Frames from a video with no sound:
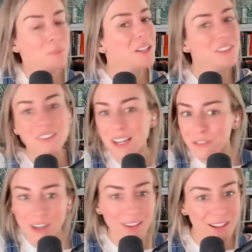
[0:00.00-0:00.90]
but you're
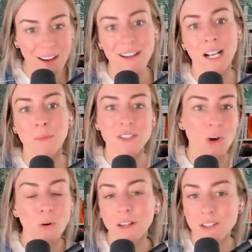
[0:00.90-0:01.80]
definitely not going to be
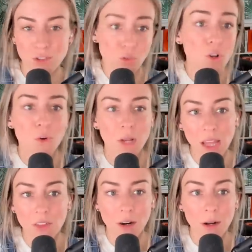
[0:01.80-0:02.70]
totally screwed
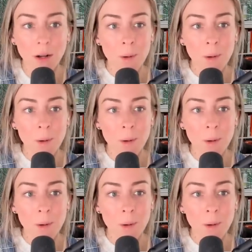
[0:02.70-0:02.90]
either.